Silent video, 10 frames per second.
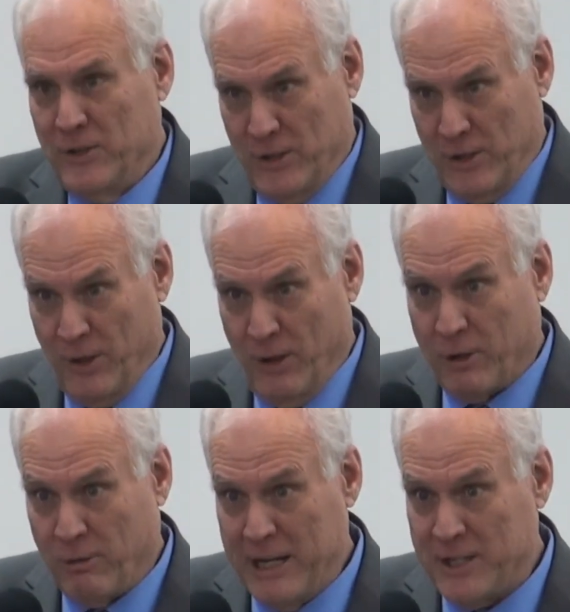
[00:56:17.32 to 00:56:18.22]
You're a
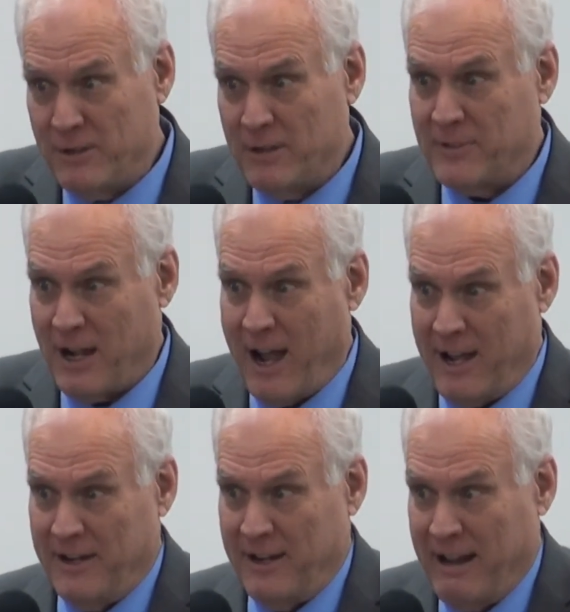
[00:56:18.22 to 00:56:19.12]
creature of
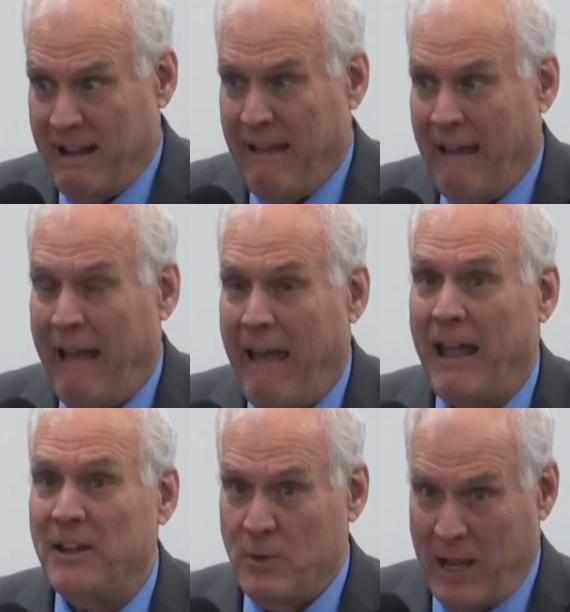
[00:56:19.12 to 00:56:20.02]
God,
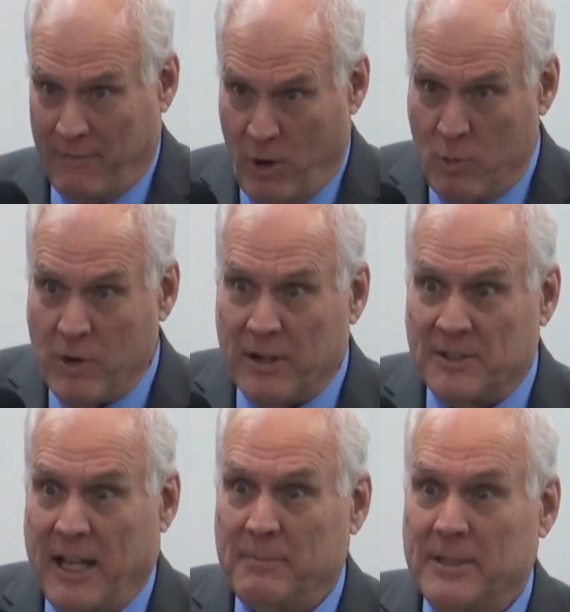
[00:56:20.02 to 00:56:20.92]
and you have a homework
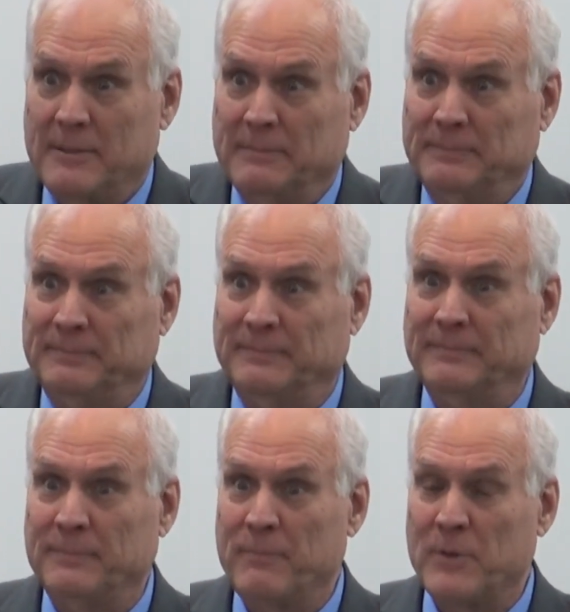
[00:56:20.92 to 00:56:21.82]
assignment.
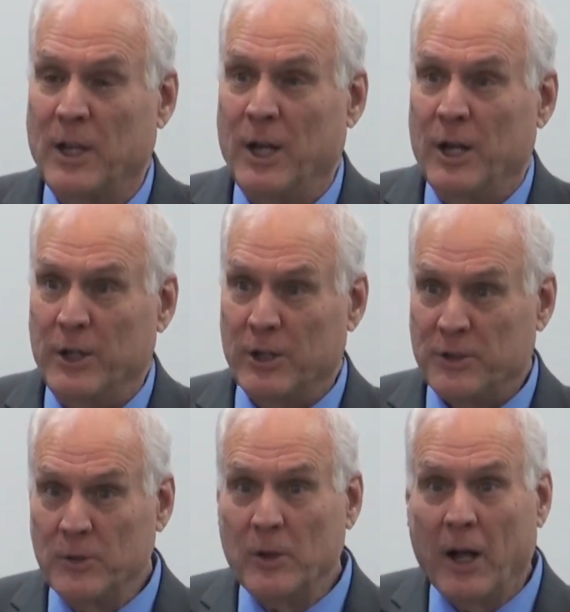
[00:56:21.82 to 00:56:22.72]
You're
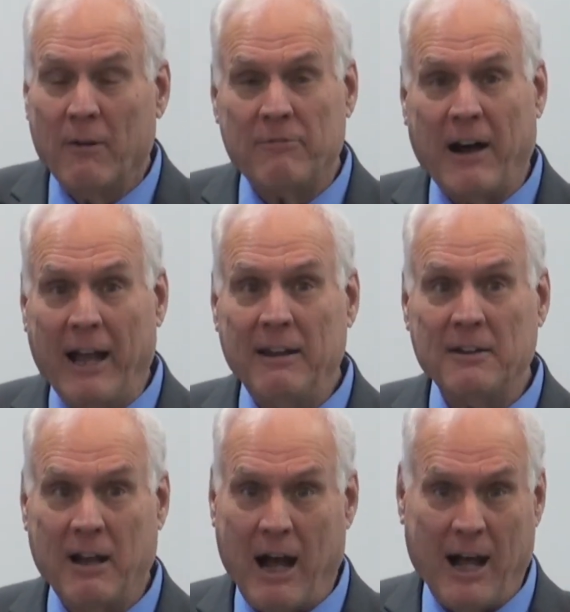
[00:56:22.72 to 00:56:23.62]
to find
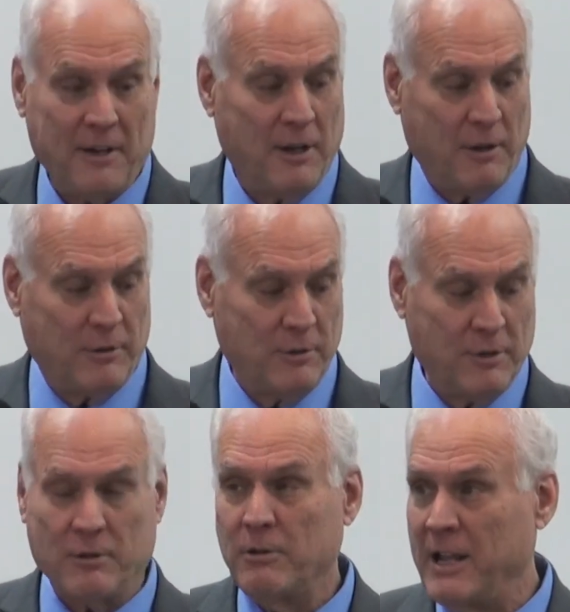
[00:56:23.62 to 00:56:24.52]
God through the
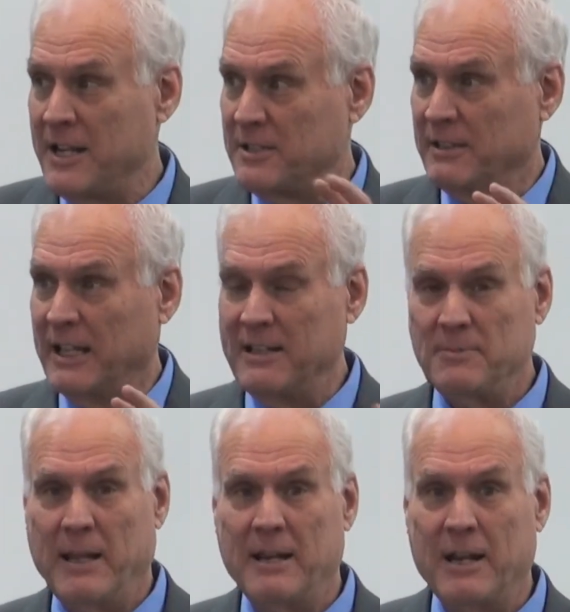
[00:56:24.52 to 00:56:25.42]
creation that He's
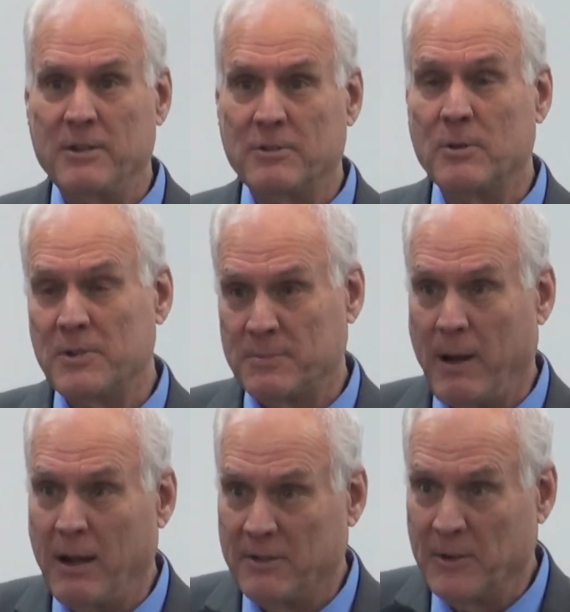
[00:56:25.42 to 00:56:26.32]
made, and you're to
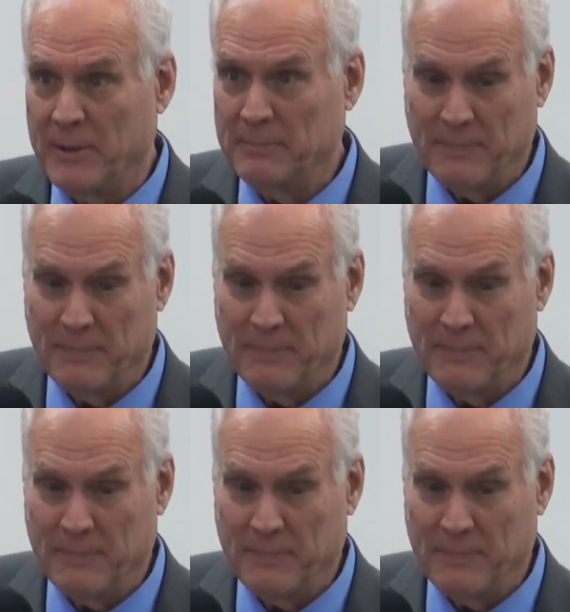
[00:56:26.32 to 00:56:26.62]
respond to Him.